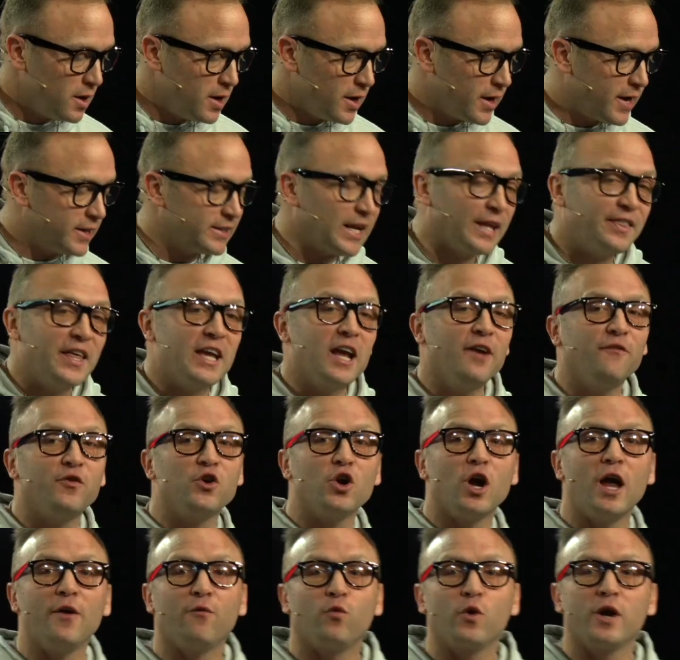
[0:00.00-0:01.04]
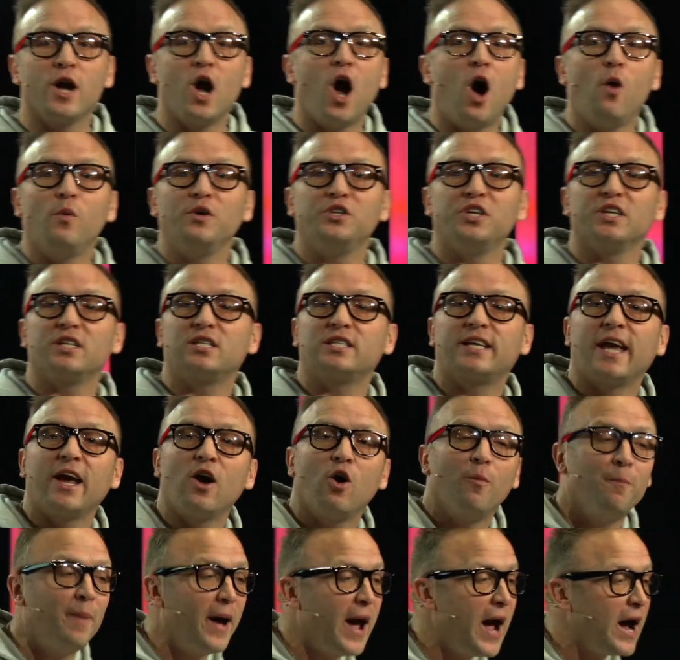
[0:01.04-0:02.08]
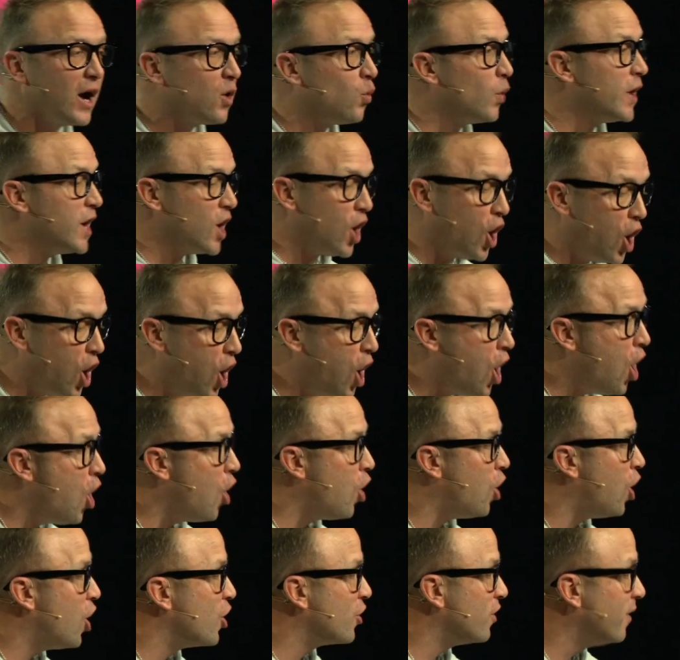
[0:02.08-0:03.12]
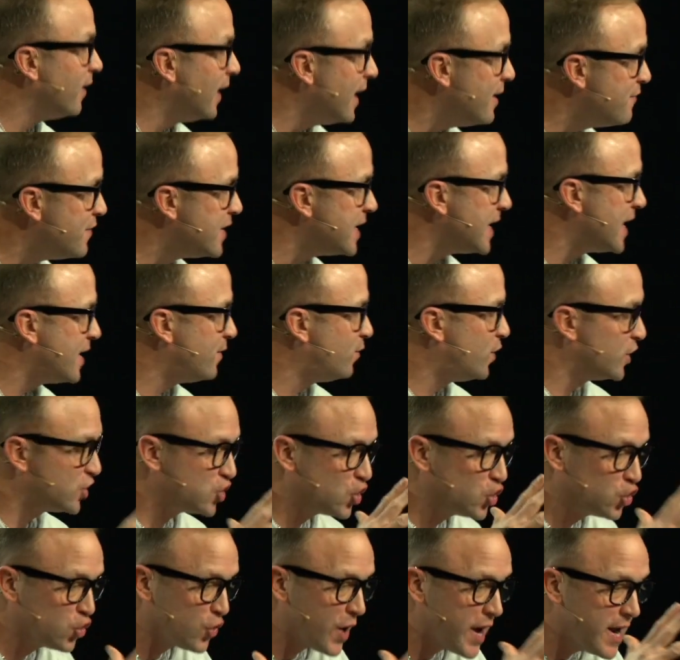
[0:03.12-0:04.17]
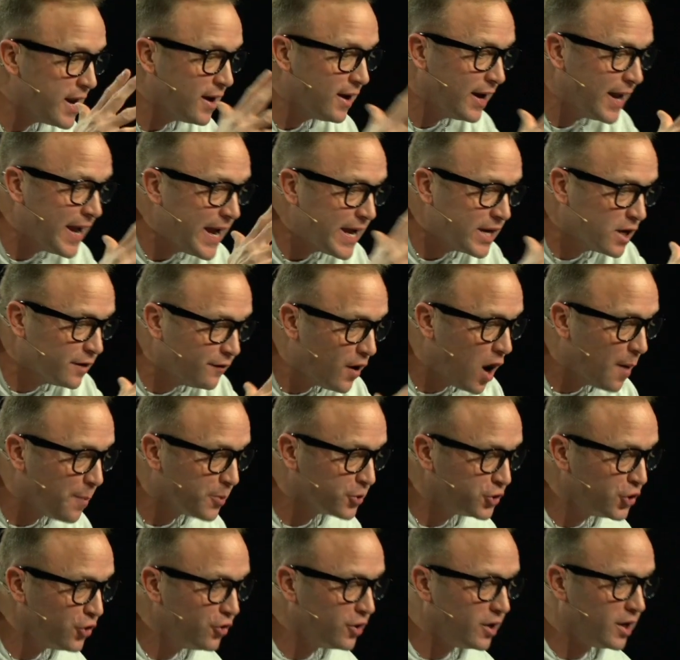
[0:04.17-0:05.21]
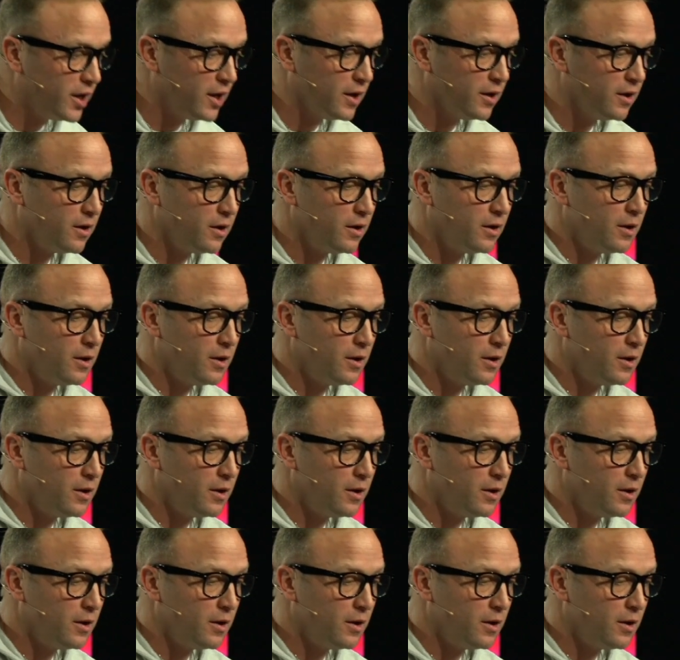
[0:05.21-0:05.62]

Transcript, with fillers: Because I think if, you're, if we all would just scale back, we all are living in this great land of opportunity.